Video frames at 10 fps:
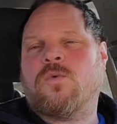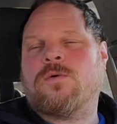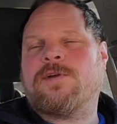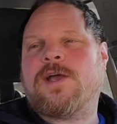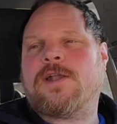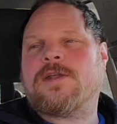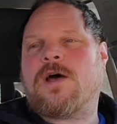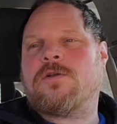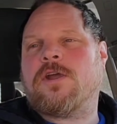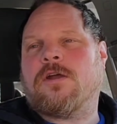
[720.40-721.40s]
when we got
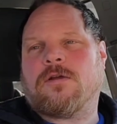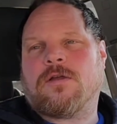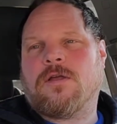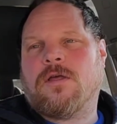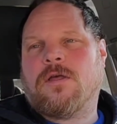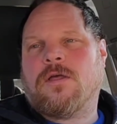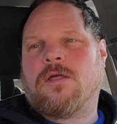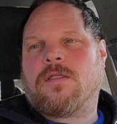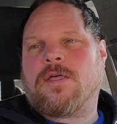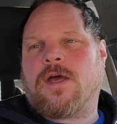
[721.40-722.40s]
down there,
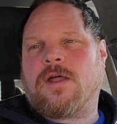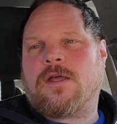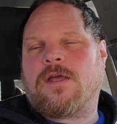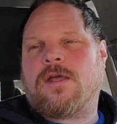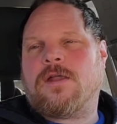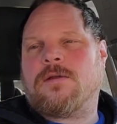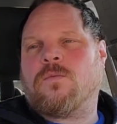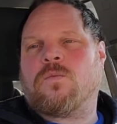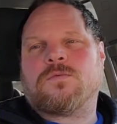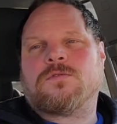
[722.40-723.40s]
that
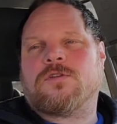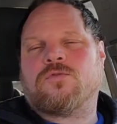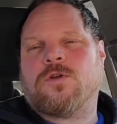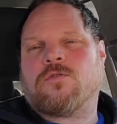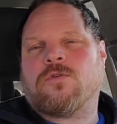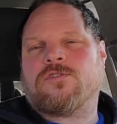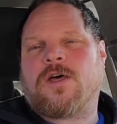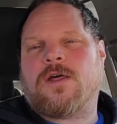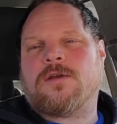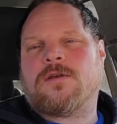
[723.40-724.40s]
the switch was
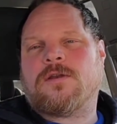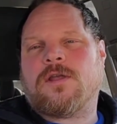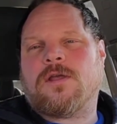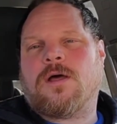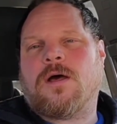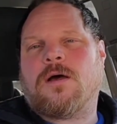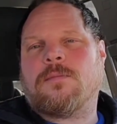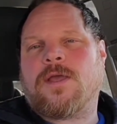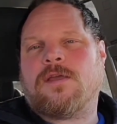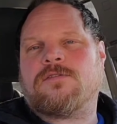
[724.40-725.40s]
on
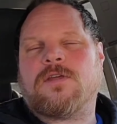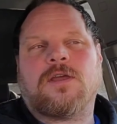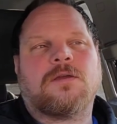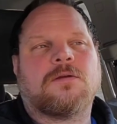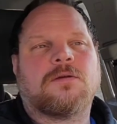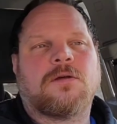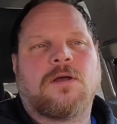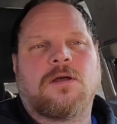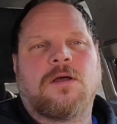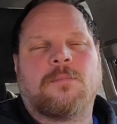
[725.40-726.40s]
AC.
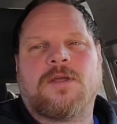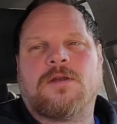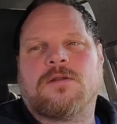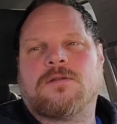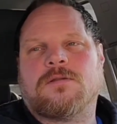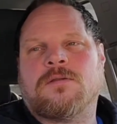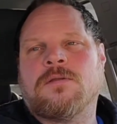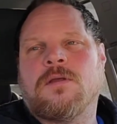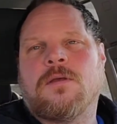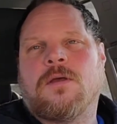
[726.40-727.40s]
I mean,
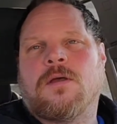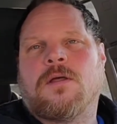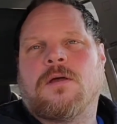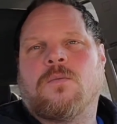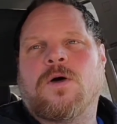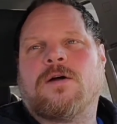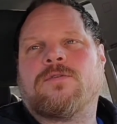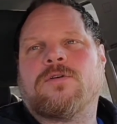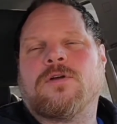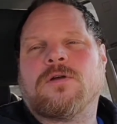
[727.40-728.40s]

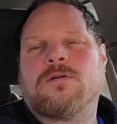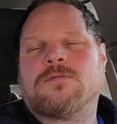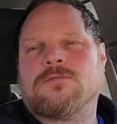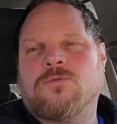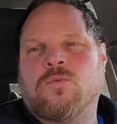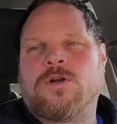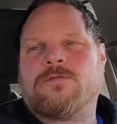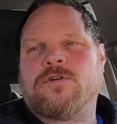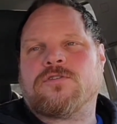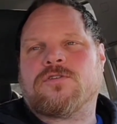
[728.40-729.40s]
whatever
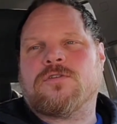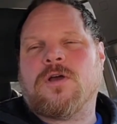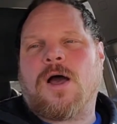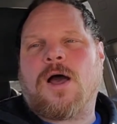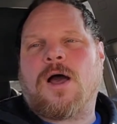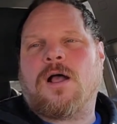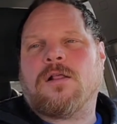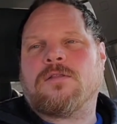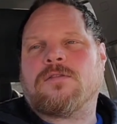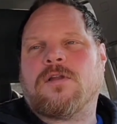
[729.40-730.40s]
its
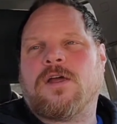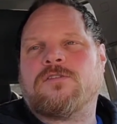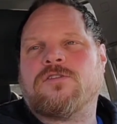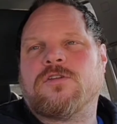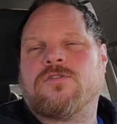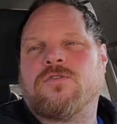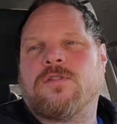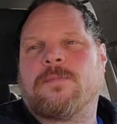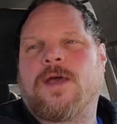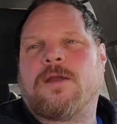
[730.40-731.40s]
selection is for
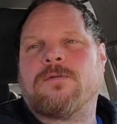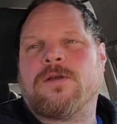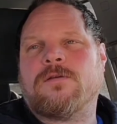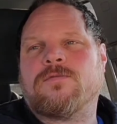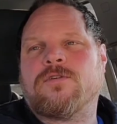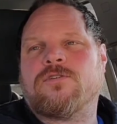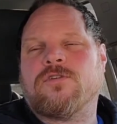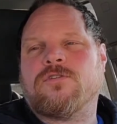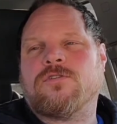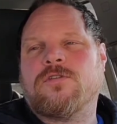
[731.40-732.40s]
the battery
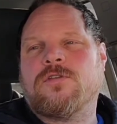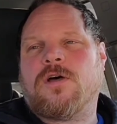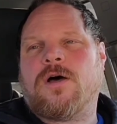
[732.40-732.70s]
versus